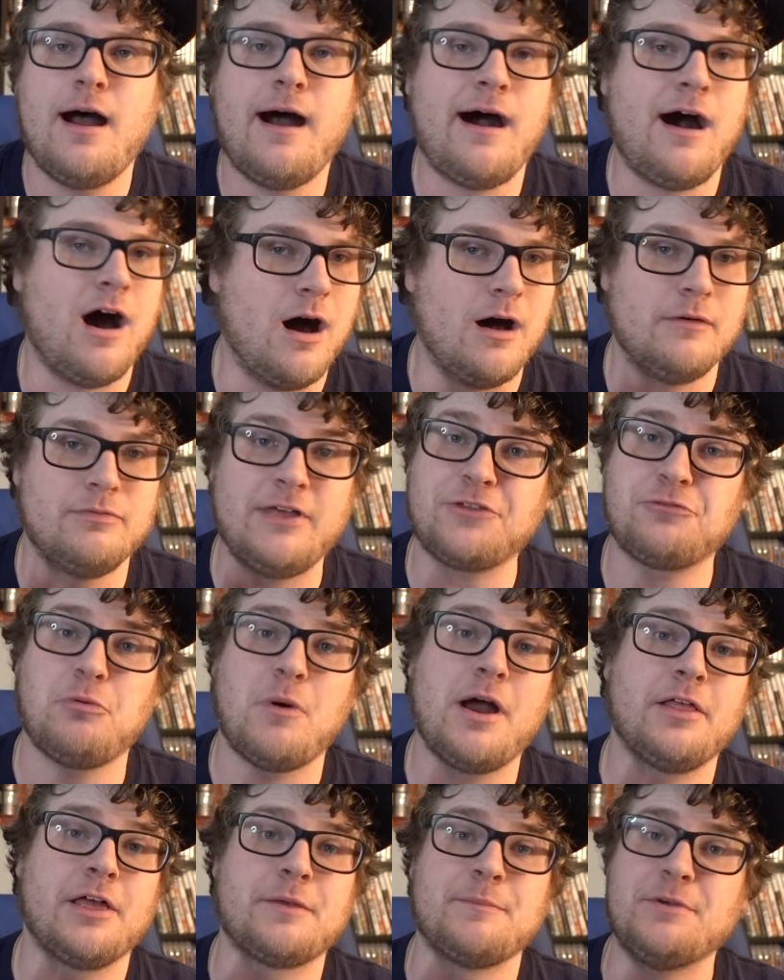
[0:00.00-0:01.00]
That's
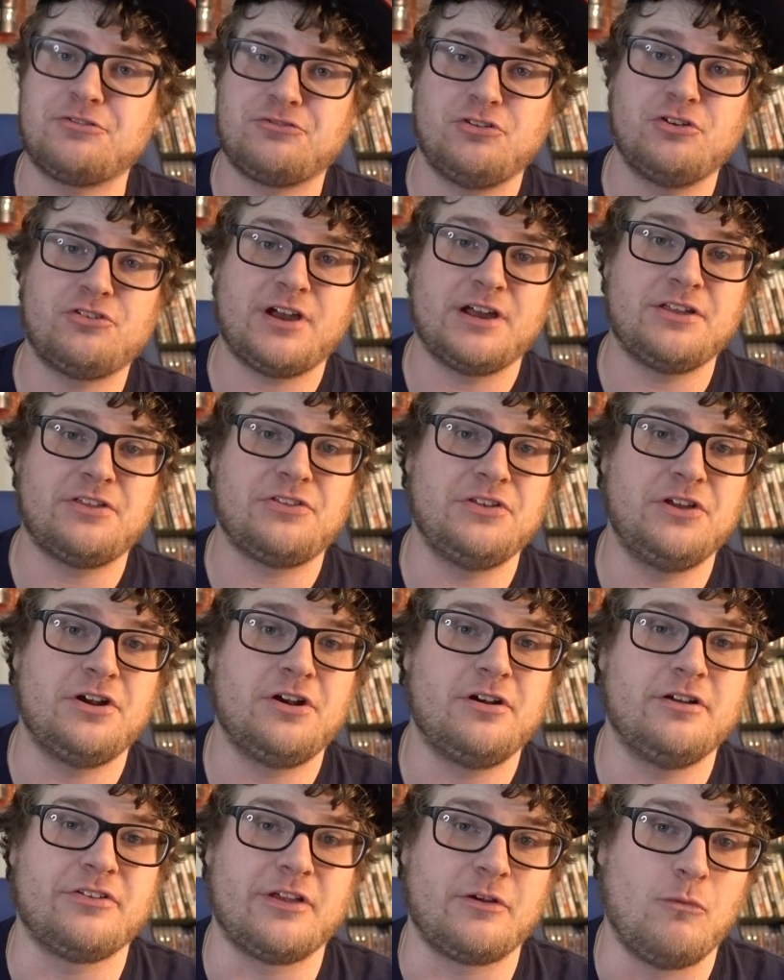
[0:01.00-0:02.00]
why like Mystery Science
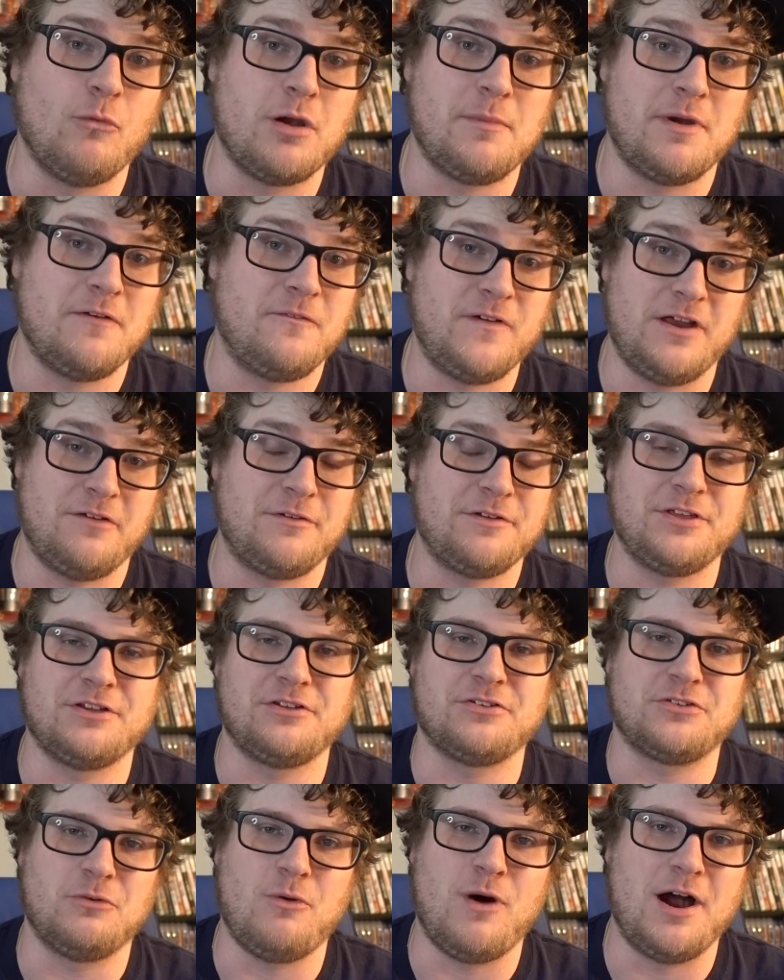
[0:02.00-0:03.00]
Theater is like one of my favorite
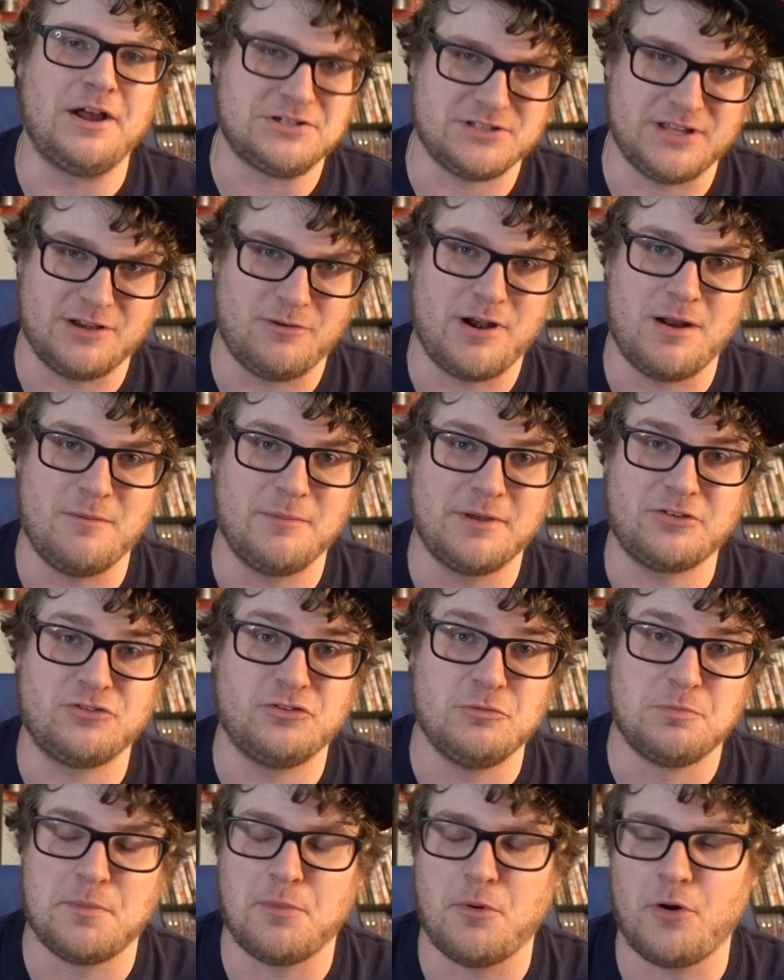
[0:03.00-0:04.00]
things to watch, like when I'm like
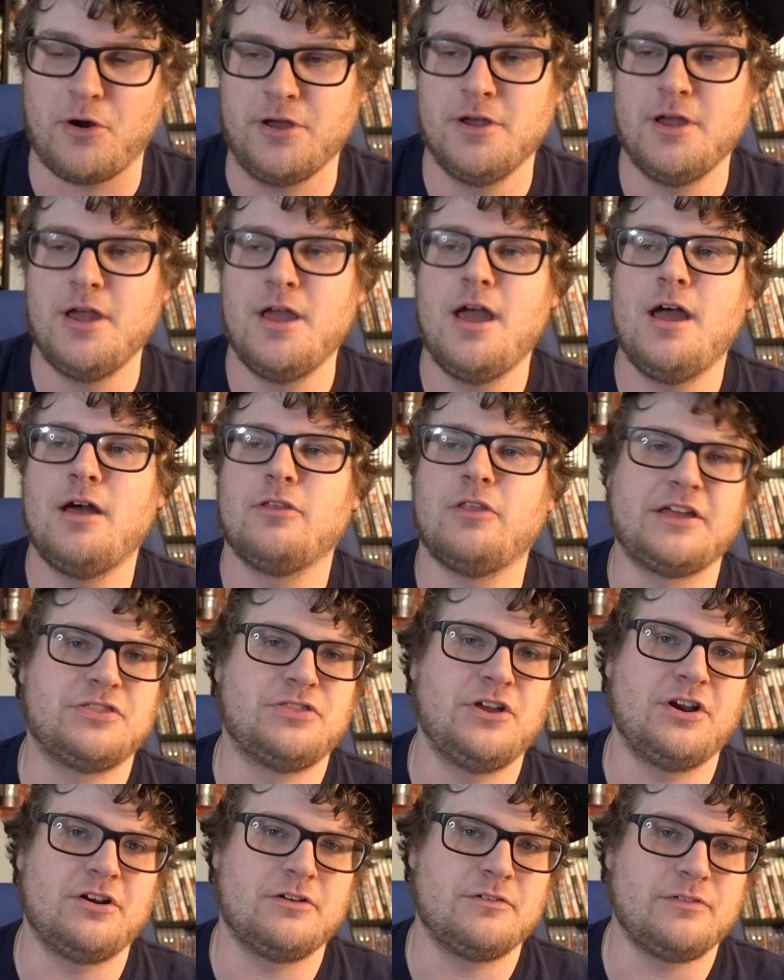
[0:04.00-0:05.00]
super bored. Like
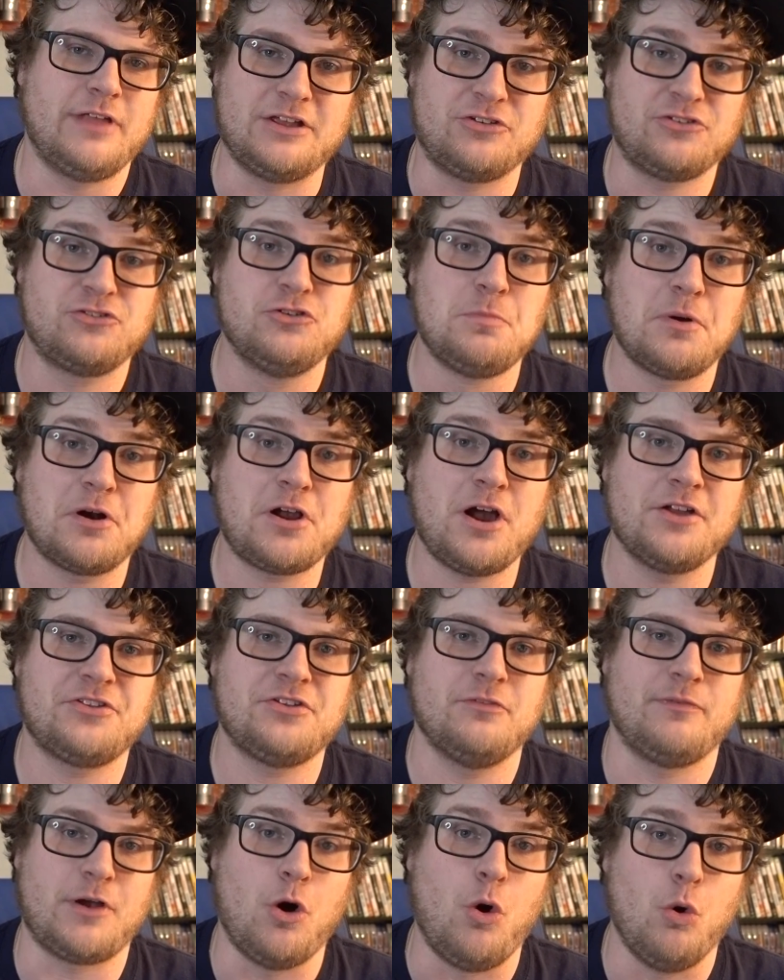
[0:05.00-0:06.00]
they're like super cuts
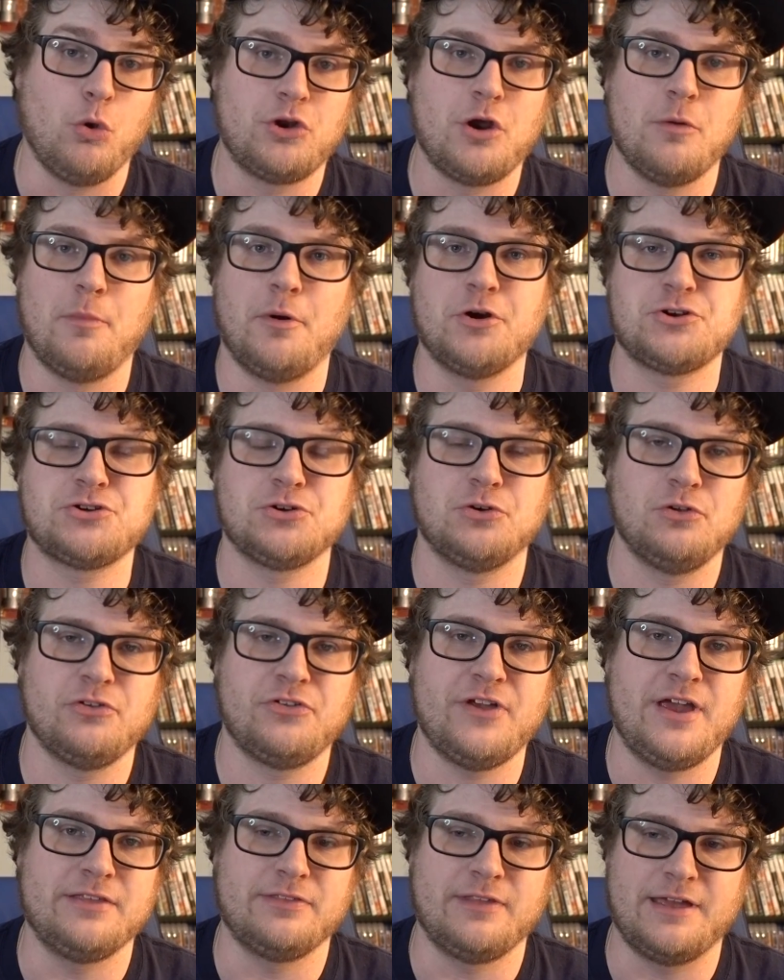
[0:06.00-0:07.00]
of like old commercials,
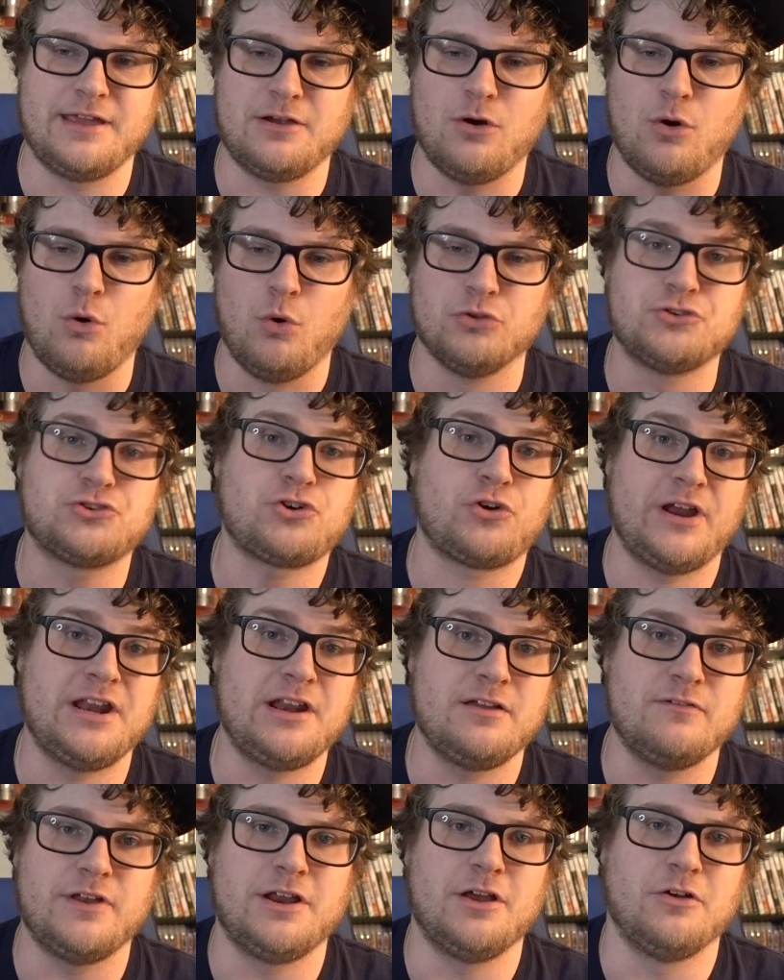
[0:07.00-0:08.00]
and like old
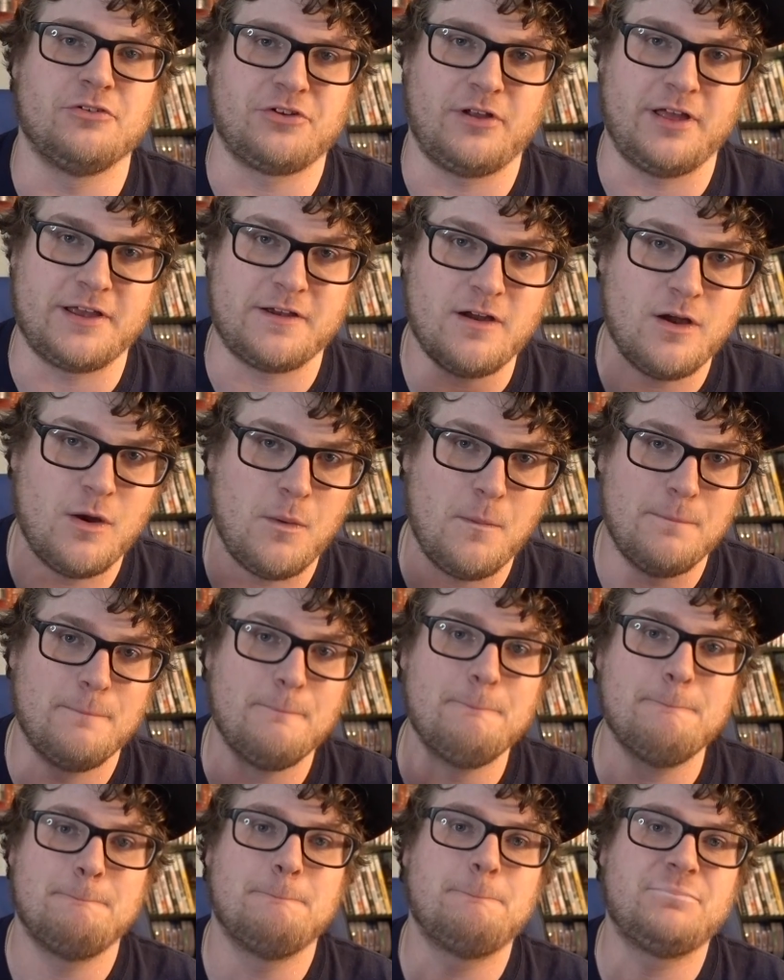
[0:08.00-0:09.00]
training videos are like
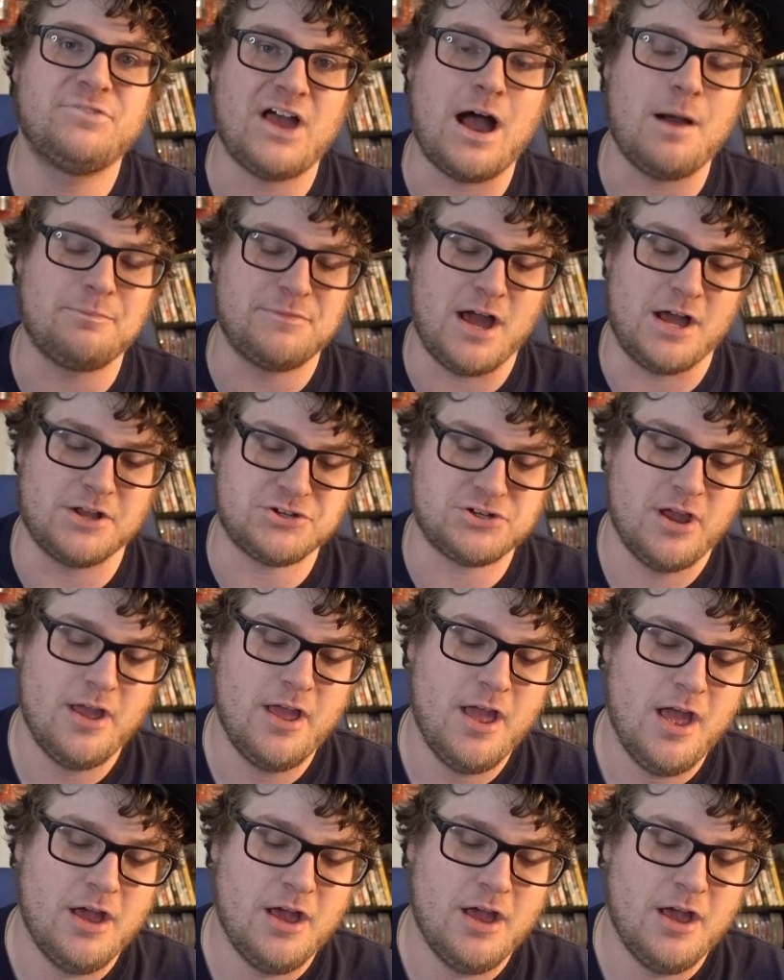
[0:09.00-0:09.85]
top notch.